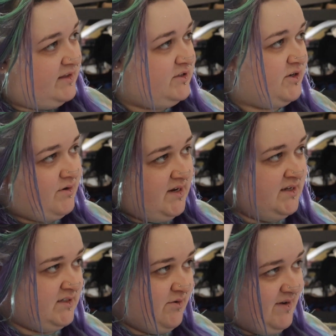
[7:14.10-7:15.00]
And the joke
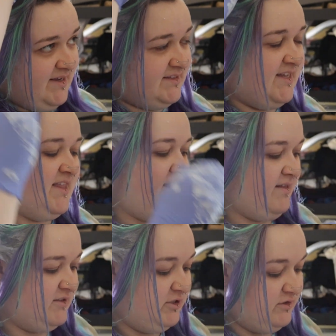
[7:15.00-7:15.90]
is always that the
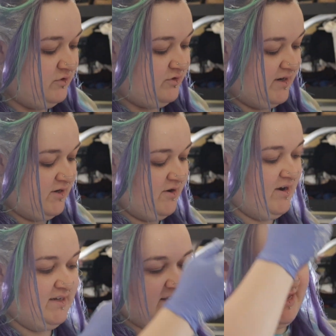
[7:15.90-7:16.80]
English instructor
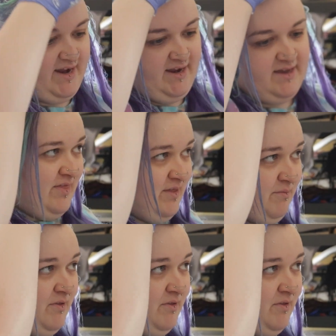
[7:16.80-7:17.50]
is like, the